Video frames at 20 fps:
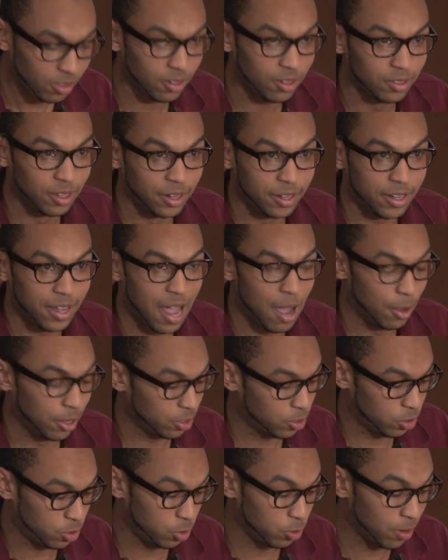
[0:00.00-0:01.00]
like how
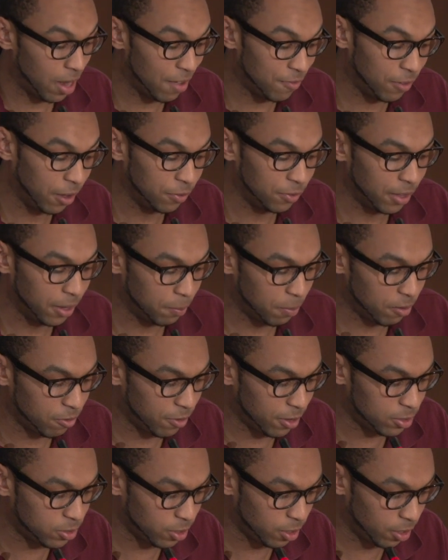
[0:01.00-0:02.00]
astute I felt that
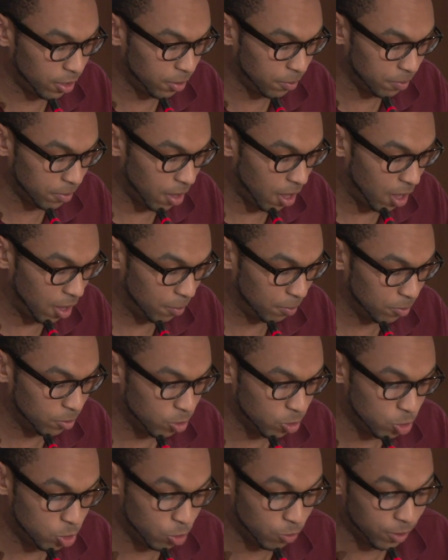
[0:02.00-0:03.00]
Professor um,
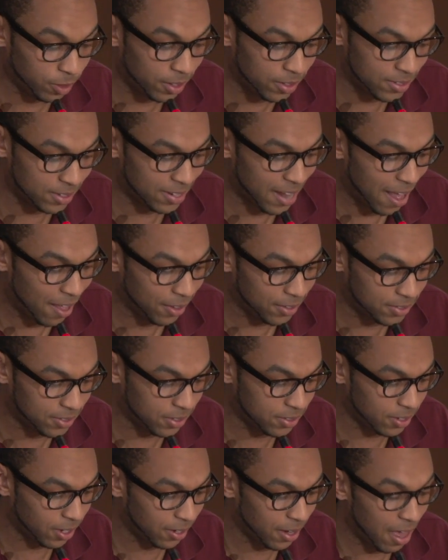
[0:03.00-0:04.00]
Juvonen's
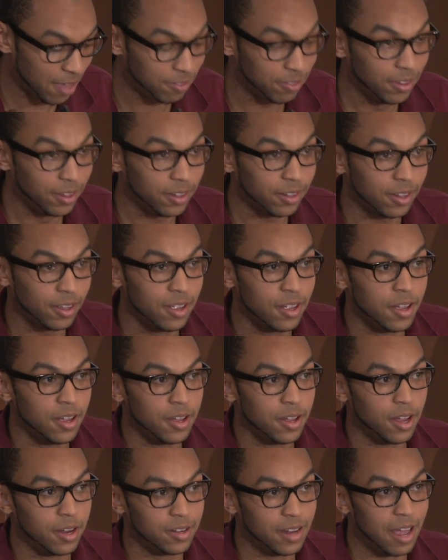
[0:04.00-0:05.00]
analysis on ethnic
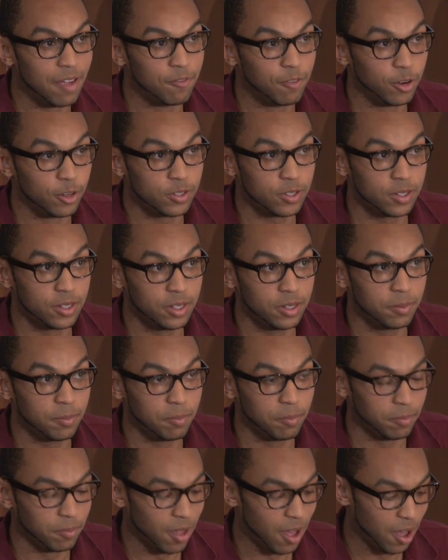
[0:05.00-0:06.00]

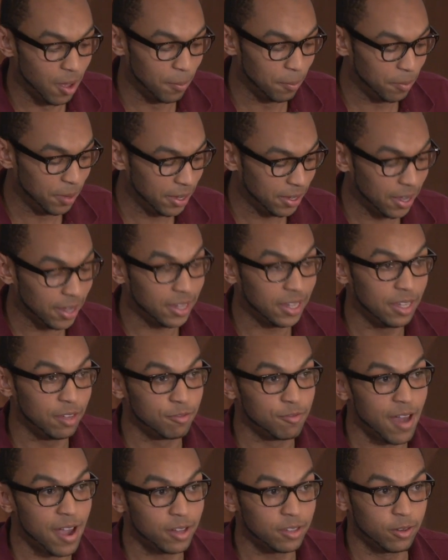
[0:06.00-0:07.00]
diversity um, being a key
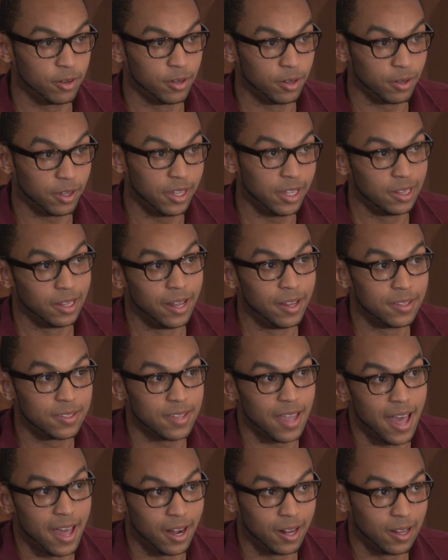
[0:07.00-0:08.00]
factor and a key lens
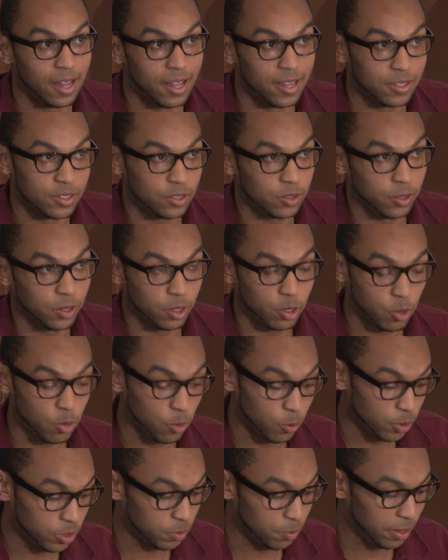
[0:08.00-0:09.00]
to analyze like
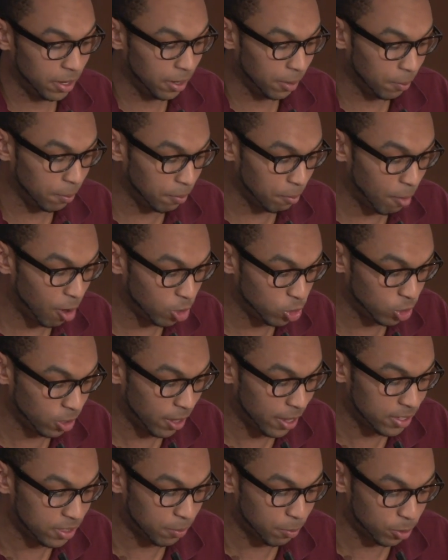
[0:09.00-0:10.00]
who is being
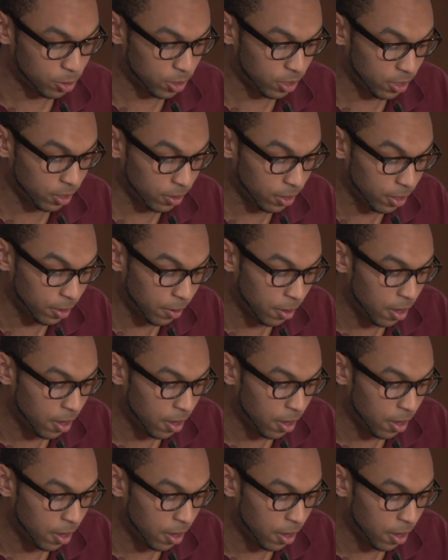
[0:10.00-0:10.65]
marginalized in particular